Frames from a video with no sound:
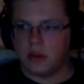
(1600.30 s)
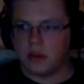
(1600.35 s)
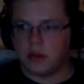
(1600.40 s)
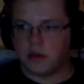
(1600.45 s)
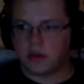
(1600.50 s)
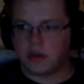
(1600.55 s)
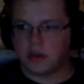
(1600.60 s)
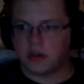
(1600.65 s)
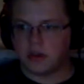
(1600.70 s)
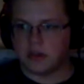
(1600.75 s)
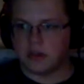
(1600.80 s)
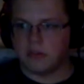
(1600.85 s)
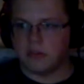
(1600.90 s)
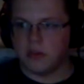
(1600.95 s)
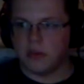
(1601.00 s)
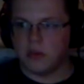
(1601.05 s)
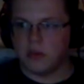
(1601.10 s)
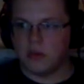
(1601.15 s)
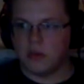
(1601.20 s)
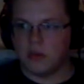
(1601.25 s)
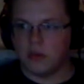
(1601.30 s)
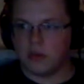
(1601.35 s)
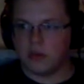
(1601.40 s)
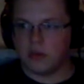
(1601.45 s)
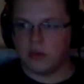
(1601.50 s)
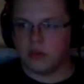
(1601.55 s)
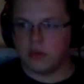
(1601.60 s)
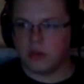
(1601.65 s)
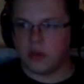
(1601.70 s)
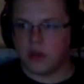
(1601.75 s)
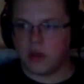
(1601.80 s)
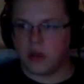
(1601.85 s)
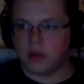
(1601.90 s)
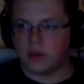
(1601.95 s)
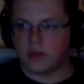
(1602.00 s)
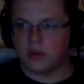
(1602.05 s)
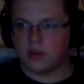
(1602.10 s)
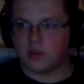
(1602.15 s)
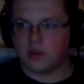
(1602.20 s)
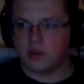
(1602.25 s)
Crescent Moon, along
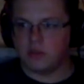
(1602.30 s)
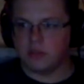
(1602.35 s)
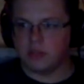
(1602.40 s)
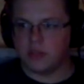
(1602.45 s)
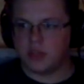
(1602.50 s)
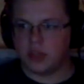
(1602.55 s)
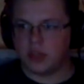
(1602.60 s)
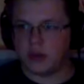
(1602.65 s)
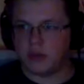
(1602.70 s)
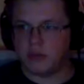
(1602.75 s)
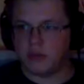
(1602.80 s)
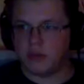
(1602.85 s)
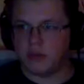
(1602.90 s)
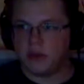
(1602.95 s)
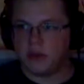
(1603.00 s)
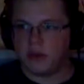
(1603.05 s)
with the super jump.